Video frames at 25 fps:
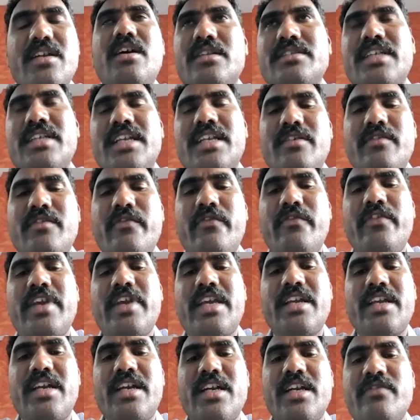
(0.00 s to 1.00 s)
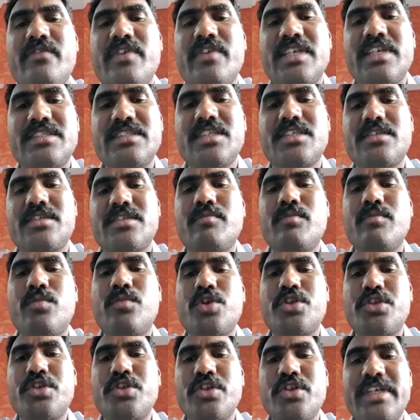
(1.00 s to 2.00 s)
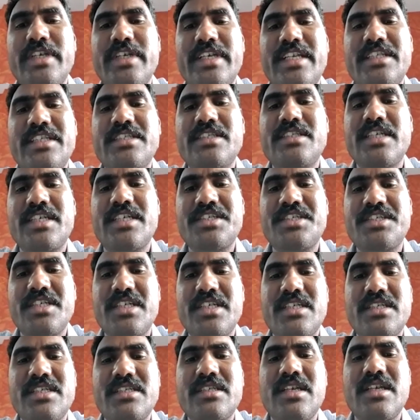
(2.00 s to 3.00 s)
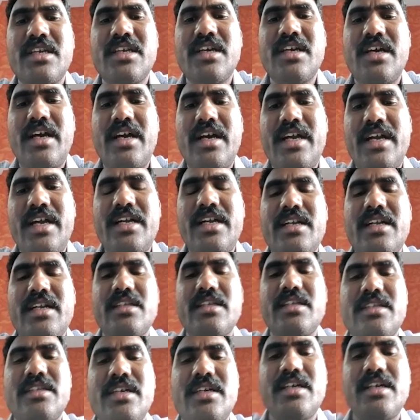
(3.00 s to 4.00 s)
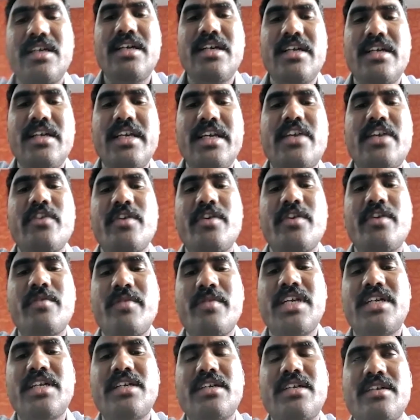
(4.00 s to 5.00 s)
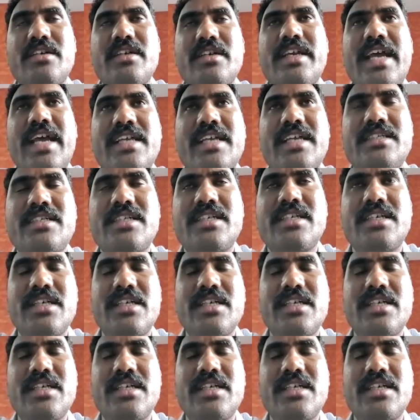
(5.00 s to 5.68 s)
then we can advise this botulinum injections and the equipment, gastric